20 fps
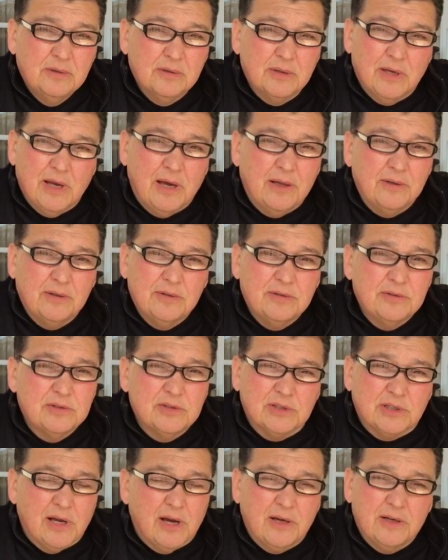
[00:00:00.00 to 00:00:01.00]
God,
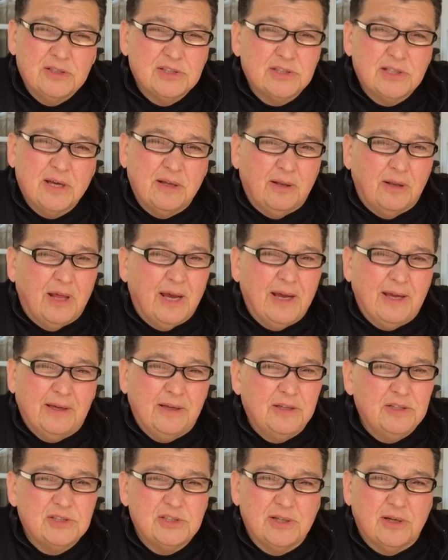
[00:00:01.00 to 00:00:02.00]
God is not lying,
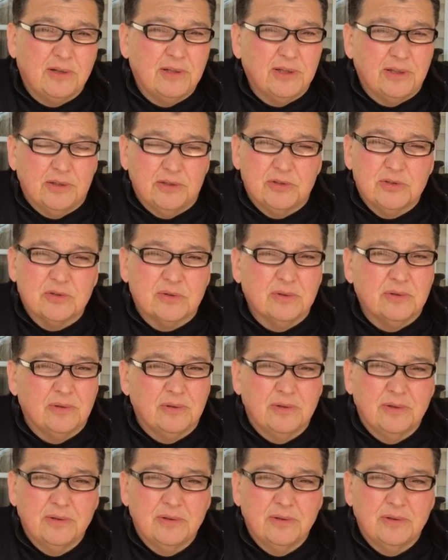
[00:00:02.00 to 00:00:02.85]
He's telling the truth.